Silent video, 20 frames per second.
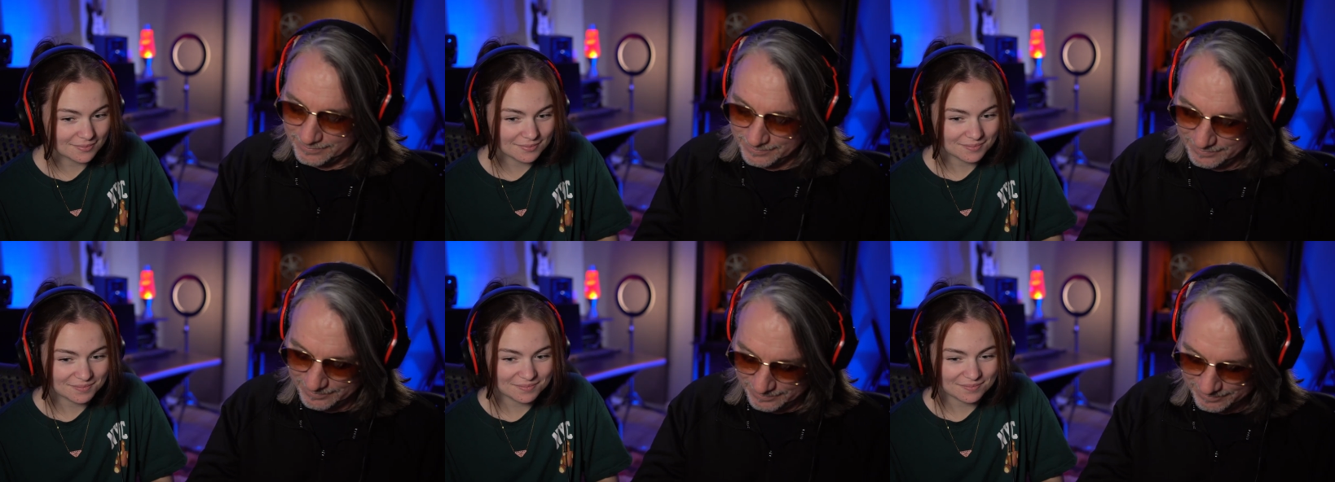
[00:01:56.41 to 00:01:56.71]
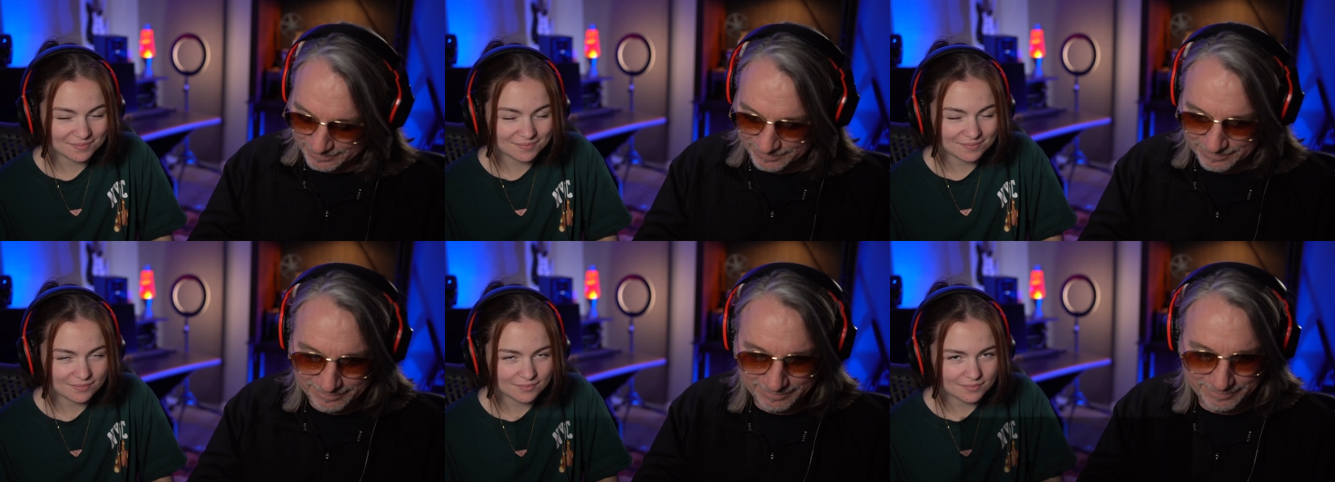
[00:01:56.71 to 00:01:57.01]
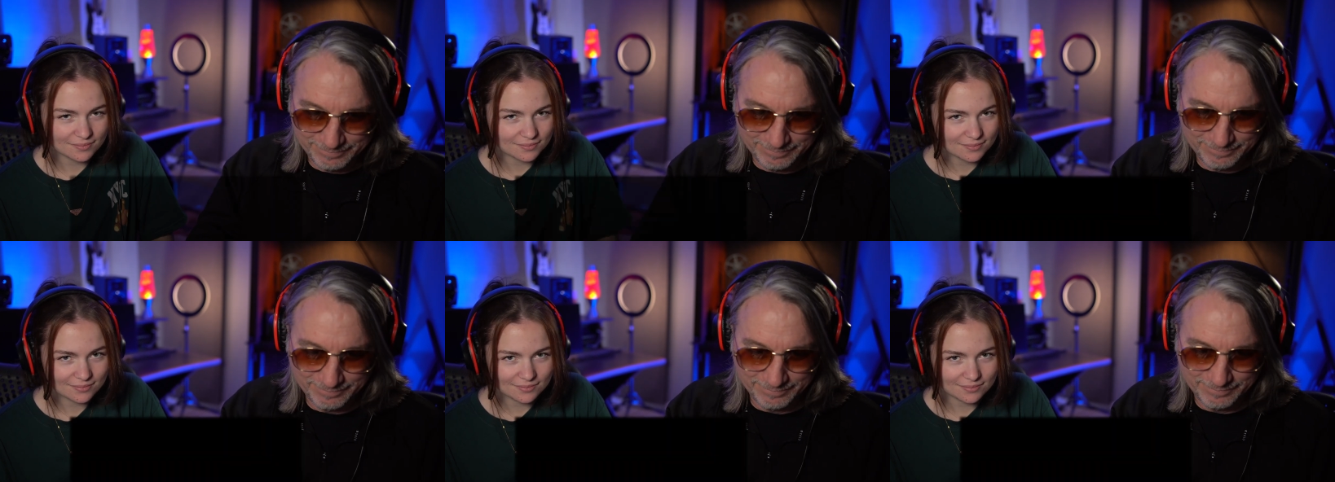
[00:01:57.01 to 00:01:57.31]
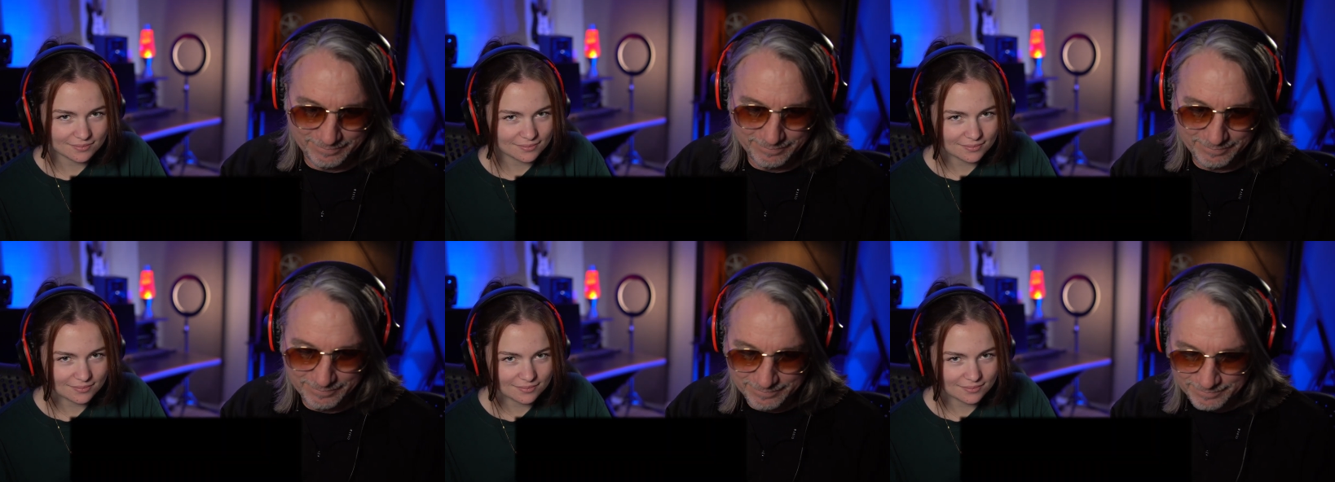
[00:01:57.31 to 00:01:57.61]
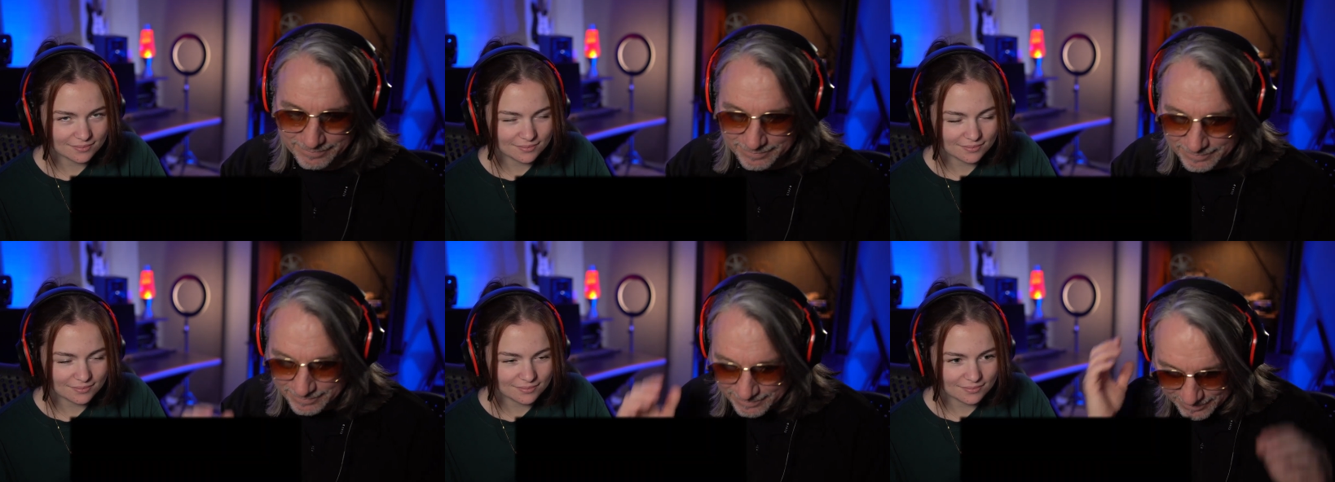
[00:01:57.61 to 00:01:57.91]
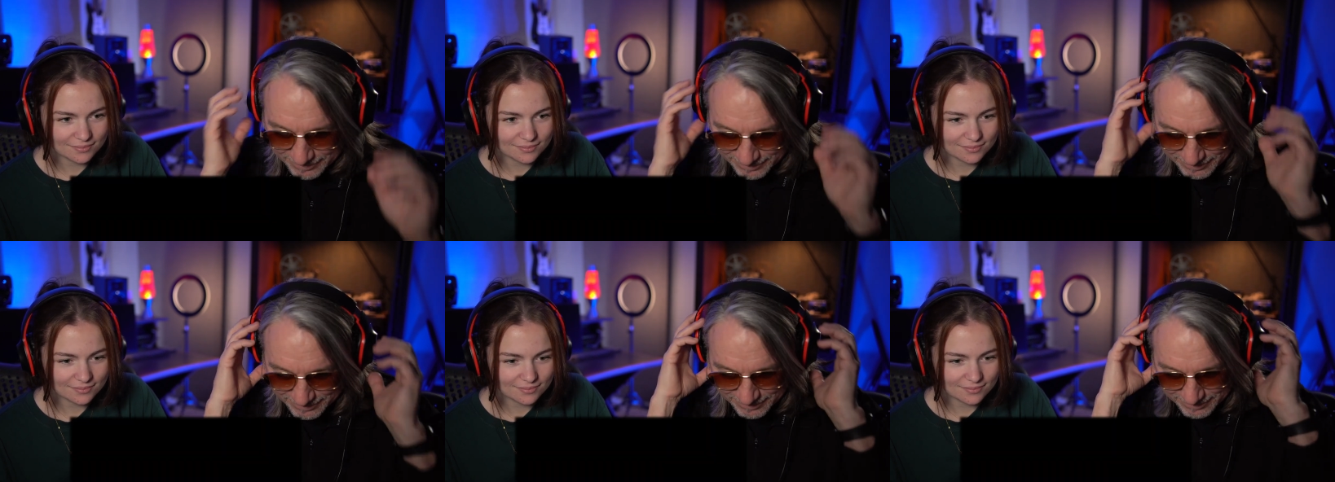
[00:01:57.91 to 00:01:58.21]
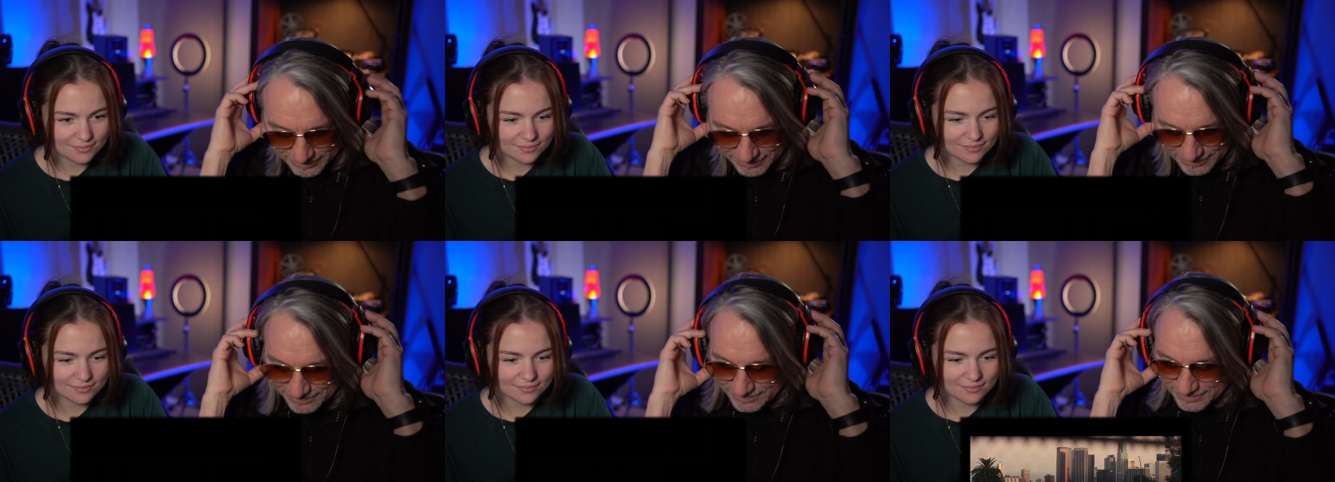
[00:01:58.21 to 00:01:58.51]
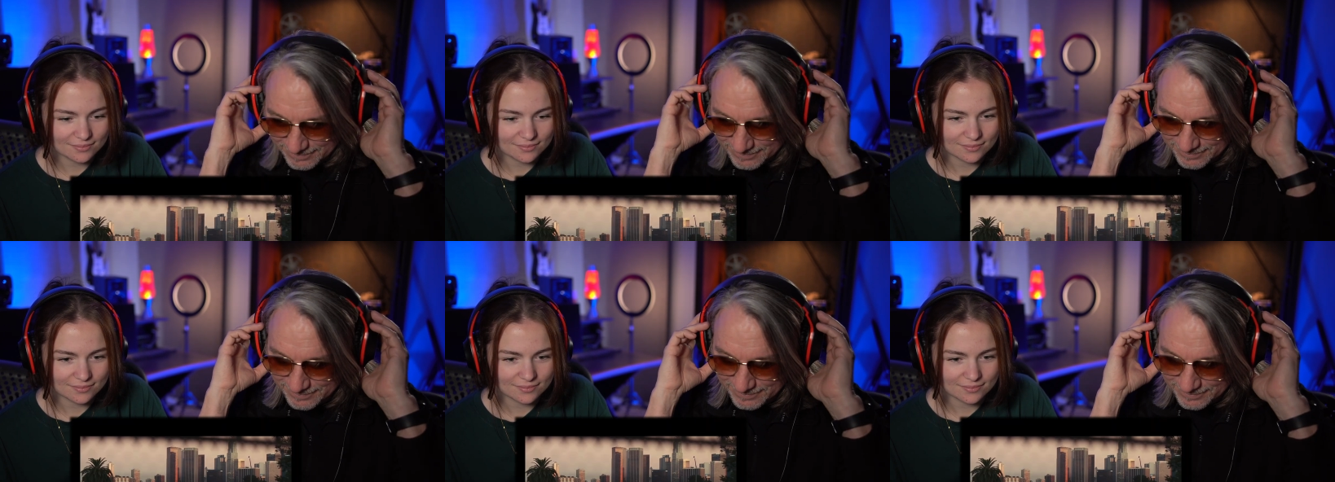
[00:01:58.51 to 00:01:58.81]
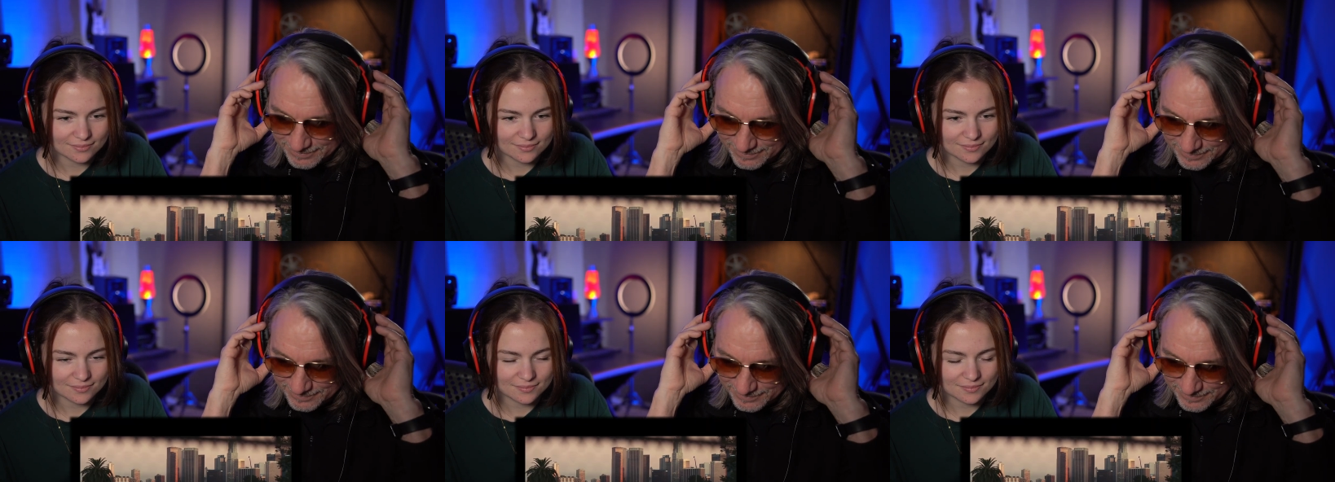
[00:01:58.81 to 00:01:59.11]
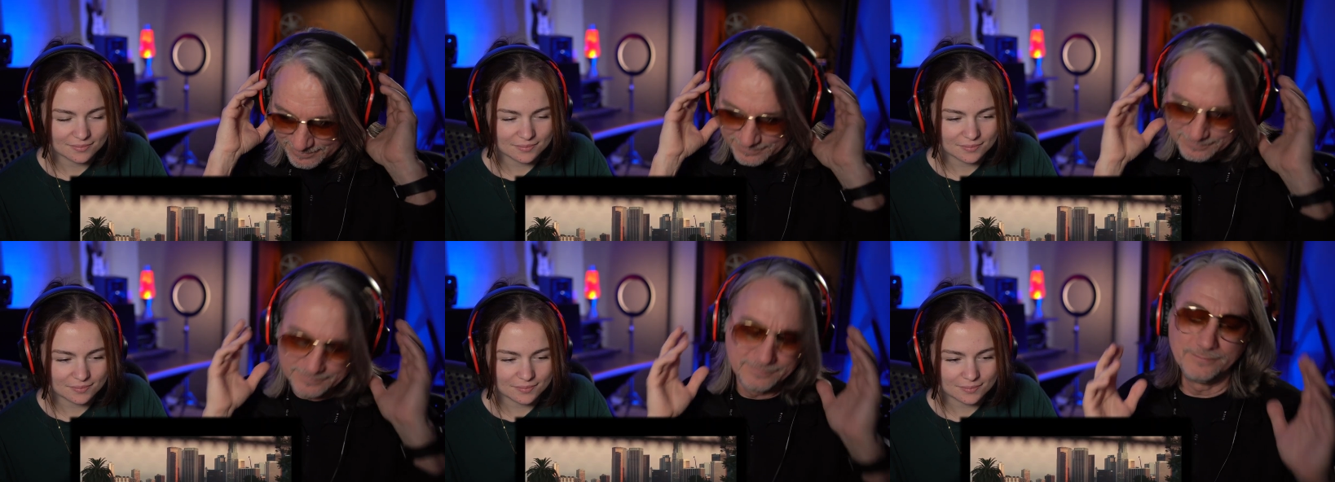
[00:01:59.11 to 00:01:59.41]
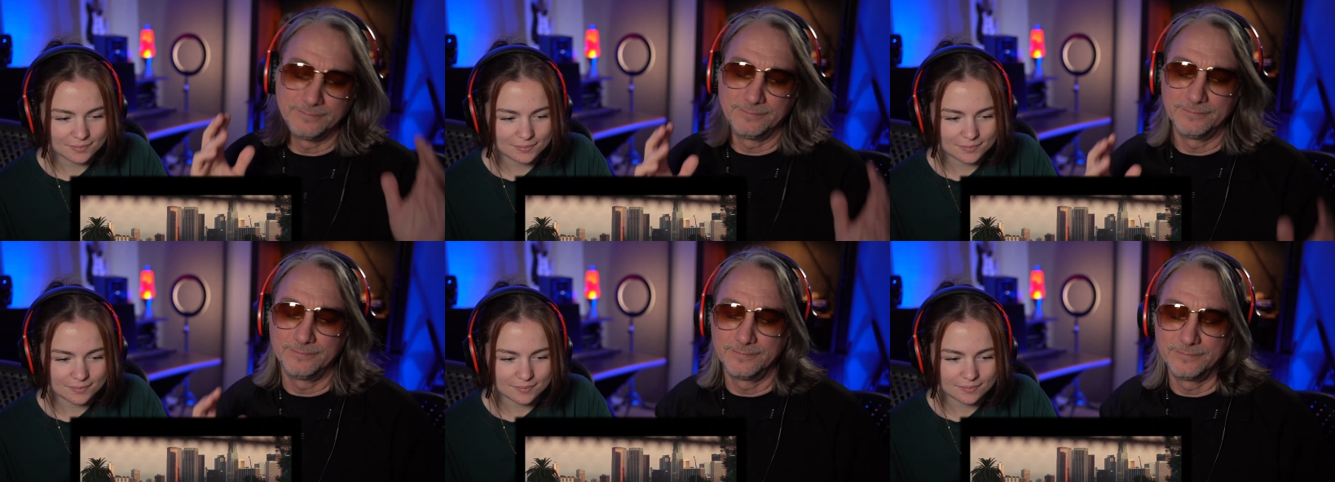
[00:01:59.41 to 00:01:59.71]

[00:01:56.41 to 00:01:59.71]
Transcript: Nobody speaks.